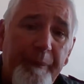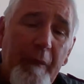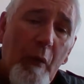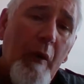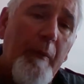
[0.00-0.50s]

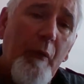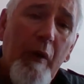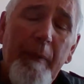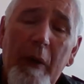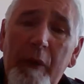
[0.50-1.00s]
What
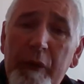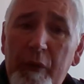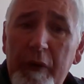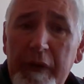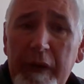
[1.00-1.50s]
about when you
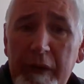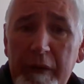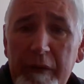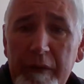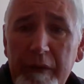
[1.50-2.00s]
were a kid?
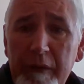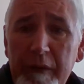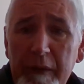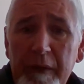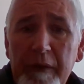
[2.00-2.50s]

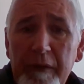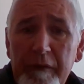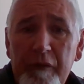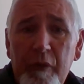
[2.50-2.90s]
Did